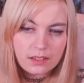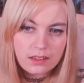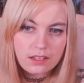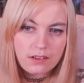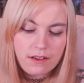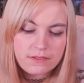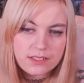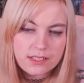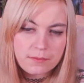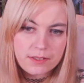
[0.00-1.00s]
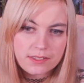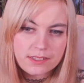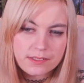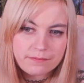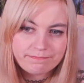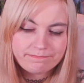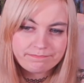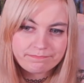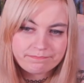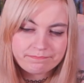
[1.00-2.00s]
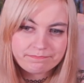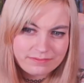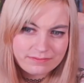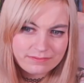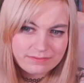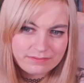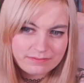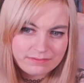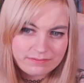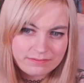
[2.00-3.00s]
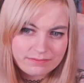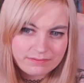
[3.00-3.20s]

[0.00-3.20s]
They're after Simmons. Sister, shoot him!